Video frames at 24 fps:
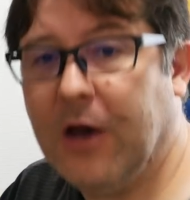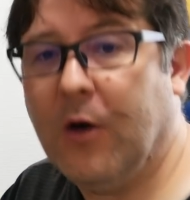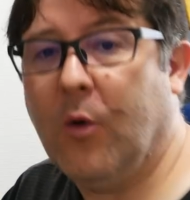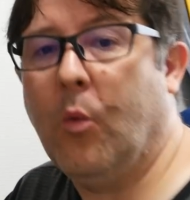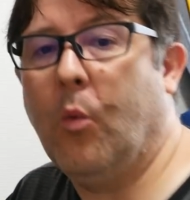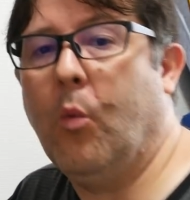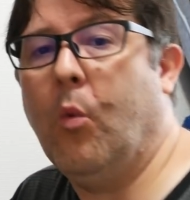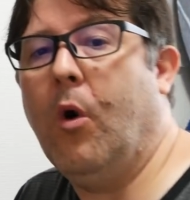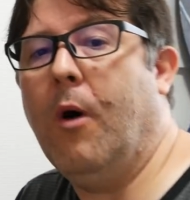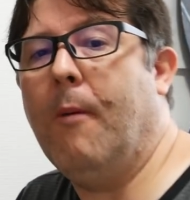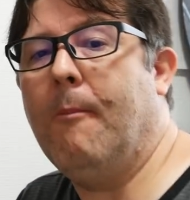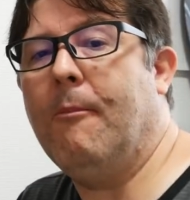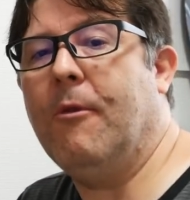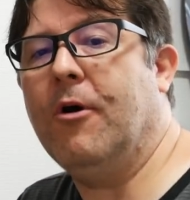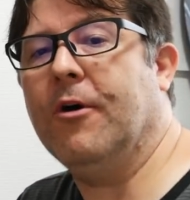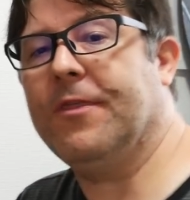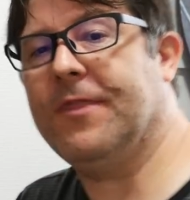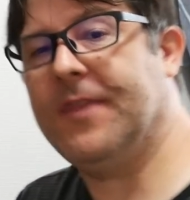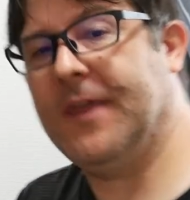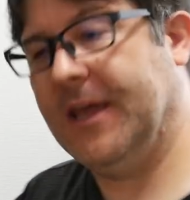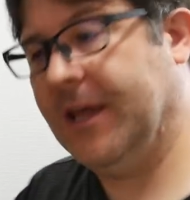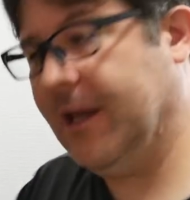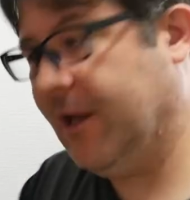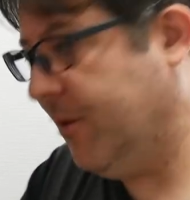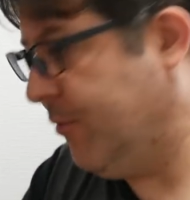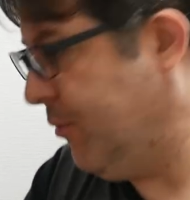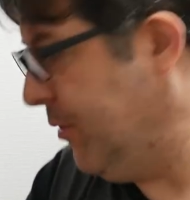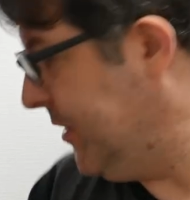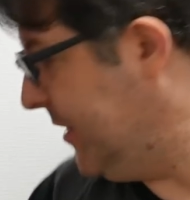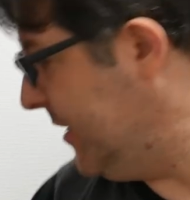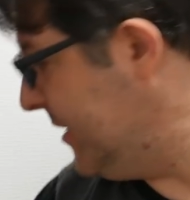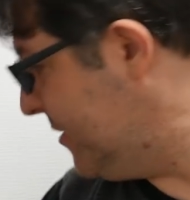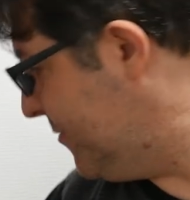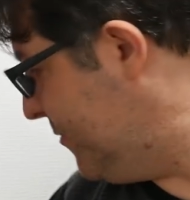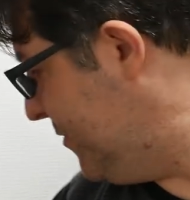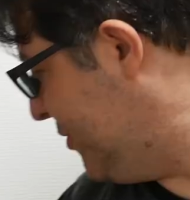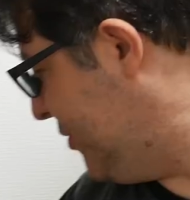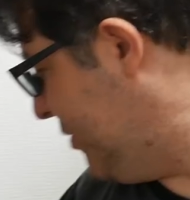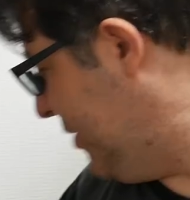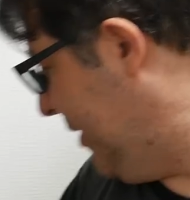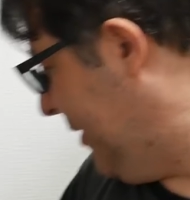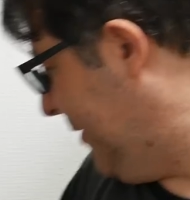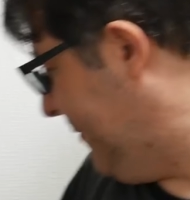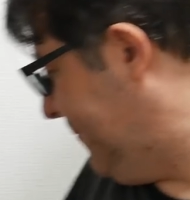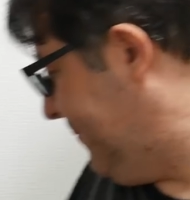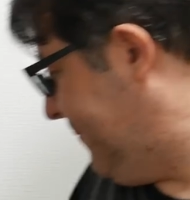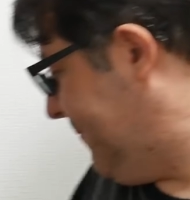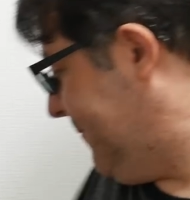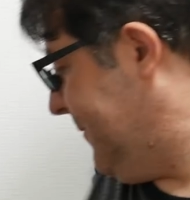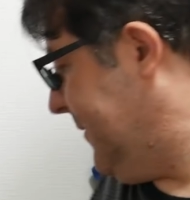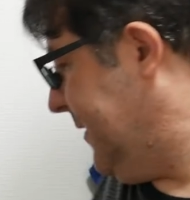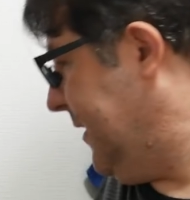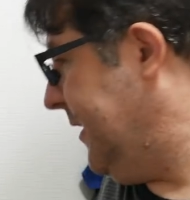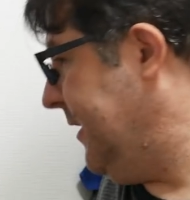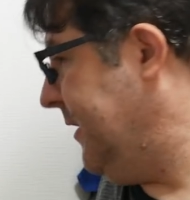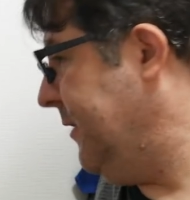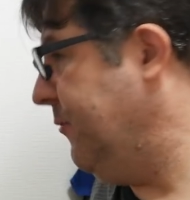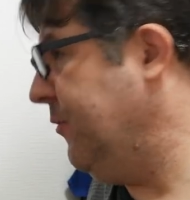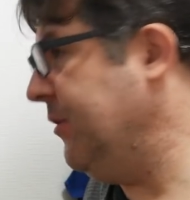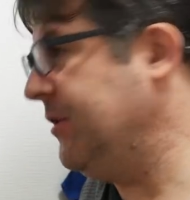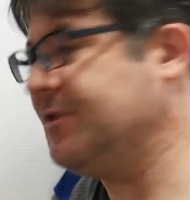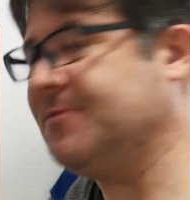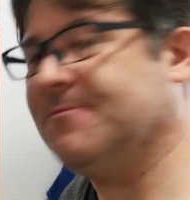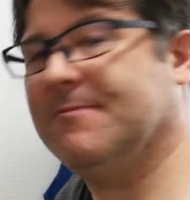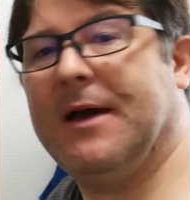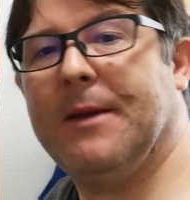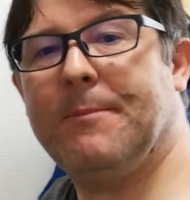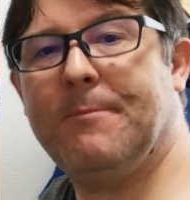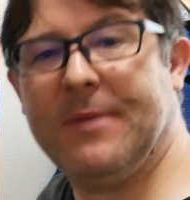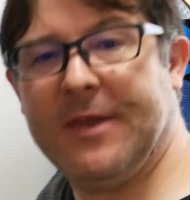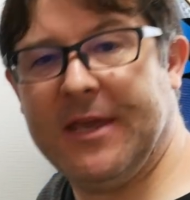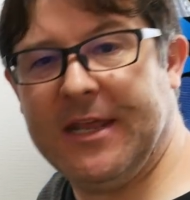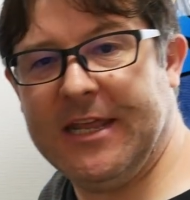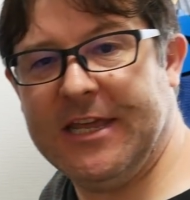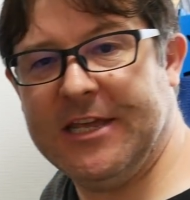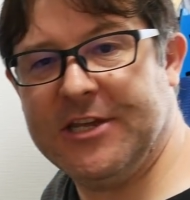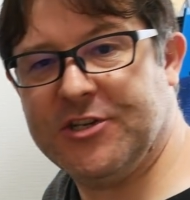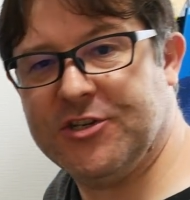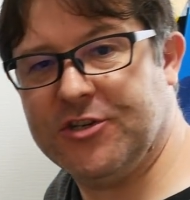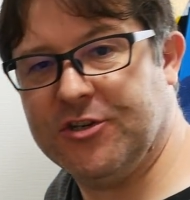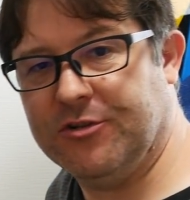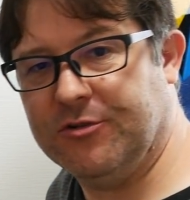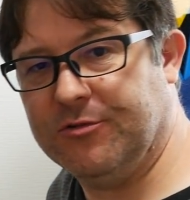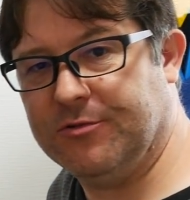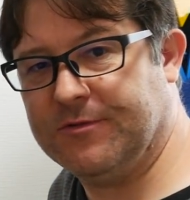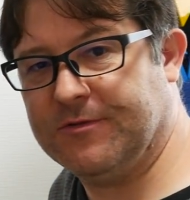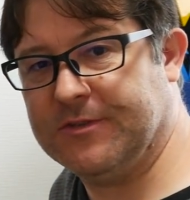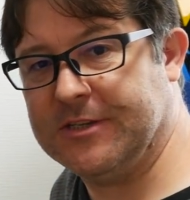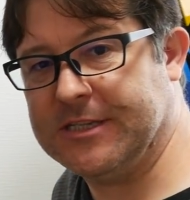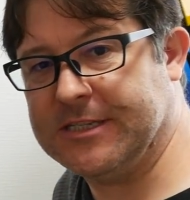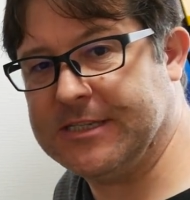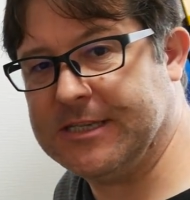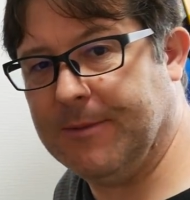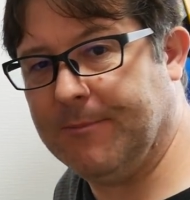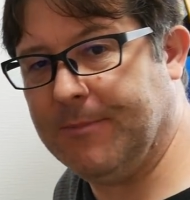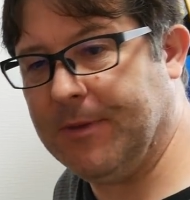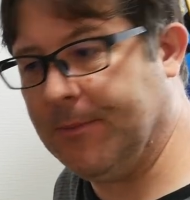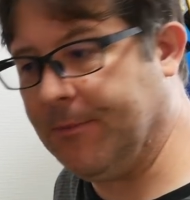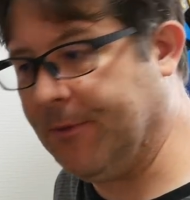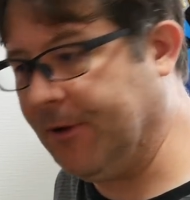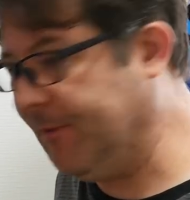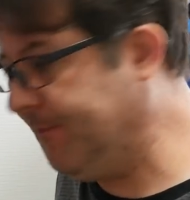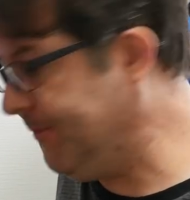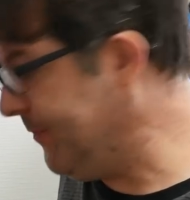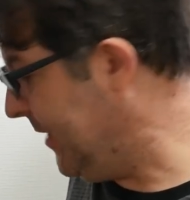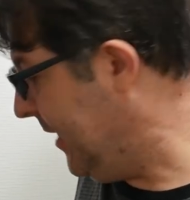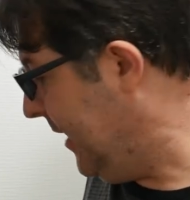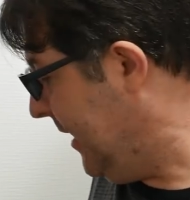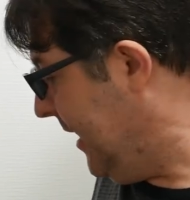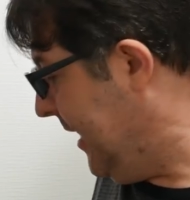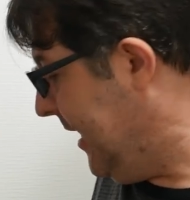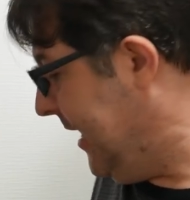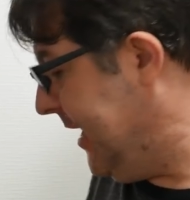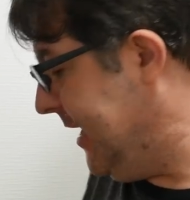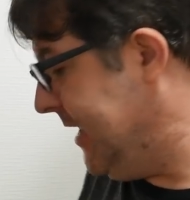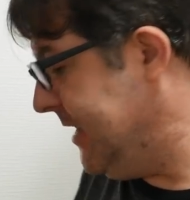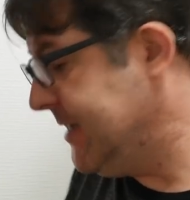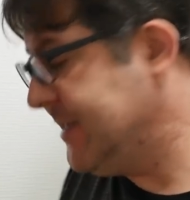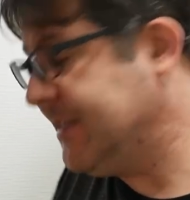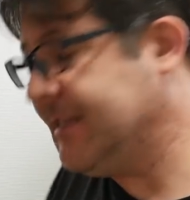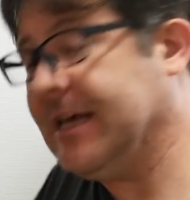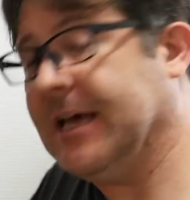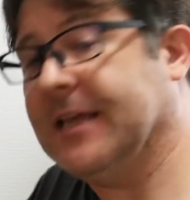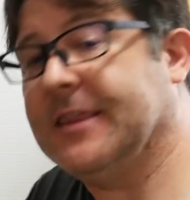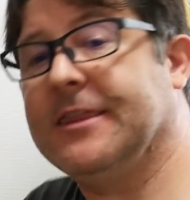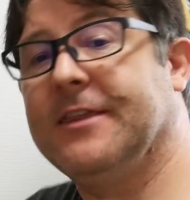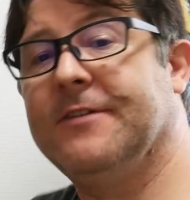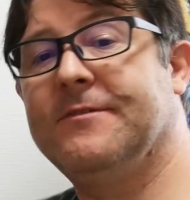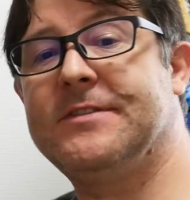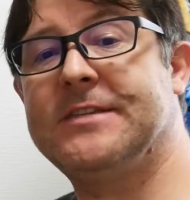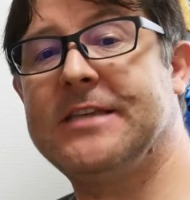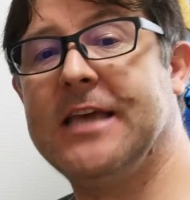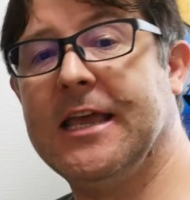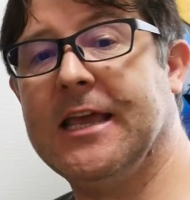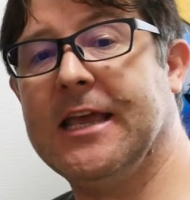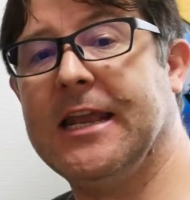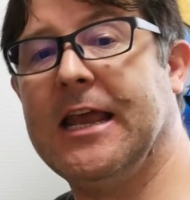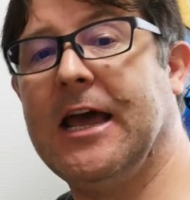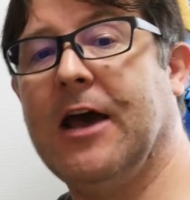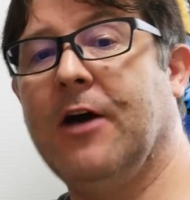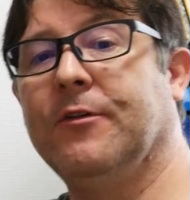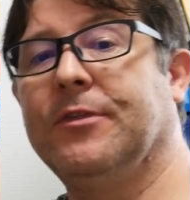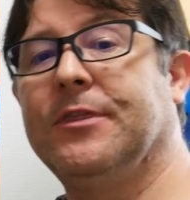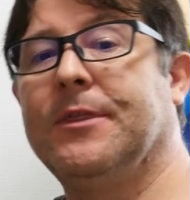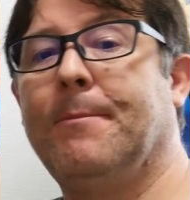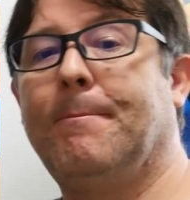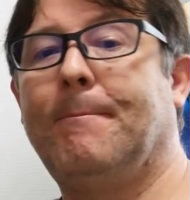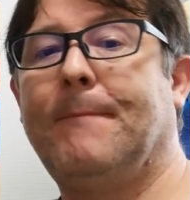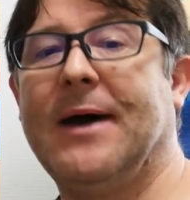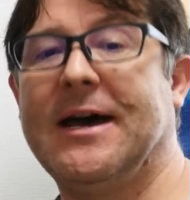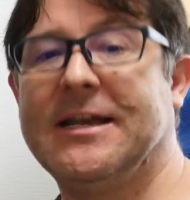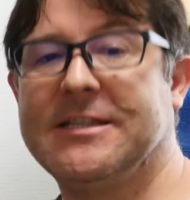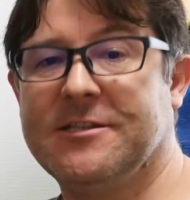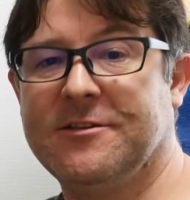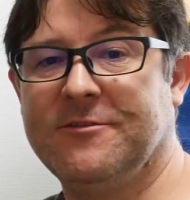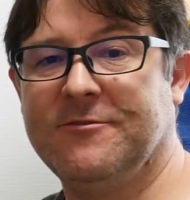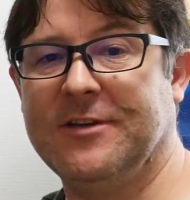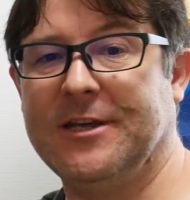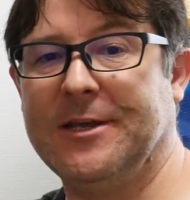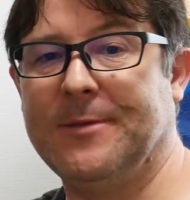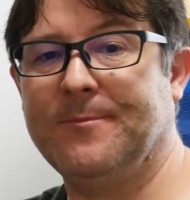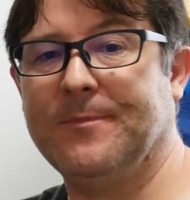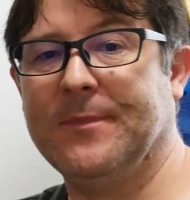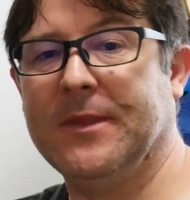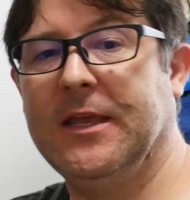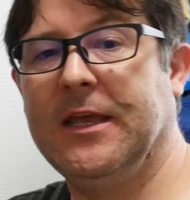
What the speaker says: one more thing with this machine, which might be an issue to some people, is that they've taken out the battery.